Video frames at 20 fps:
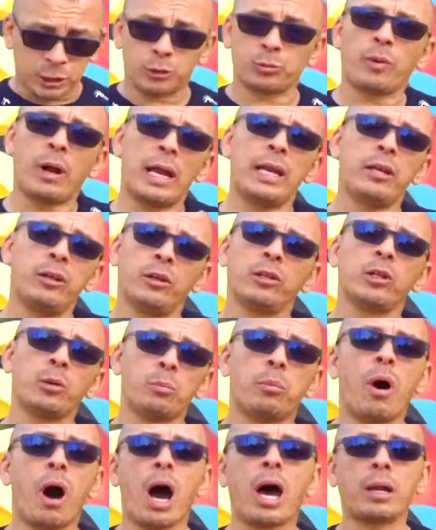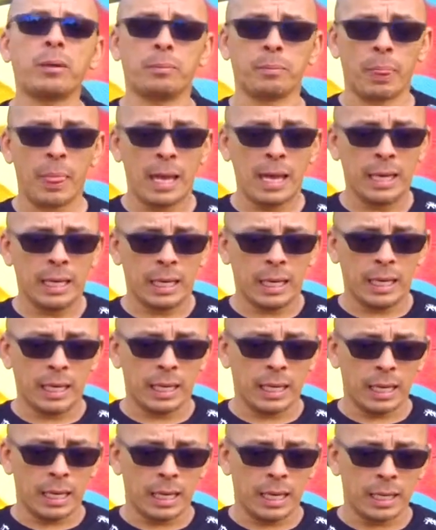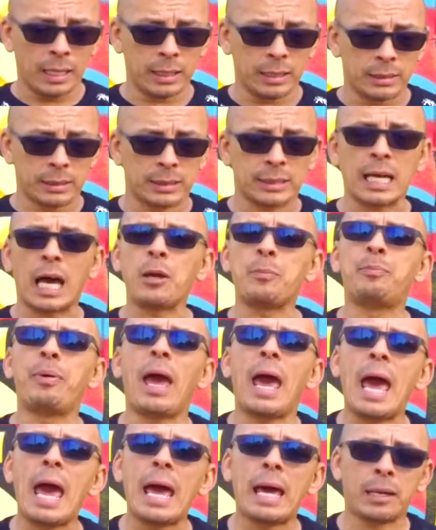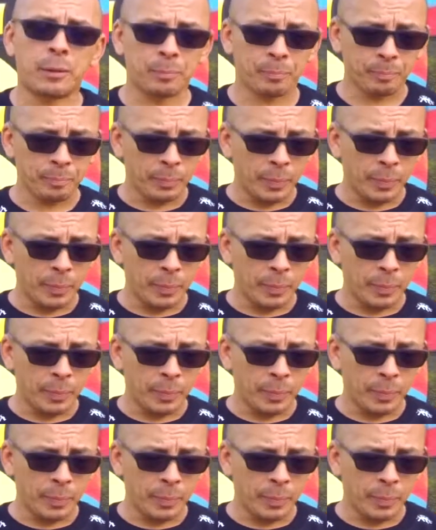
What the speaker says: It's right here in the bottom, Saipan.